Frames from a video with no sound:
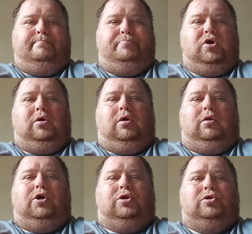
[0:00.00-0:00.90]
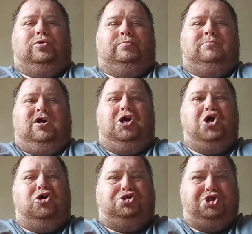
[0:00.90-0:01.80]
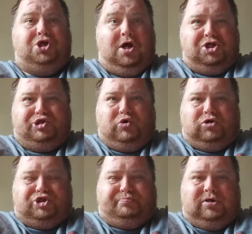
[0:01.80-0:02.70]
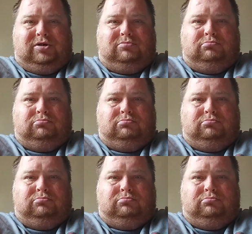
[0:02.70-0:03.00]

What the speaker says: being a little gun shy, so to speak.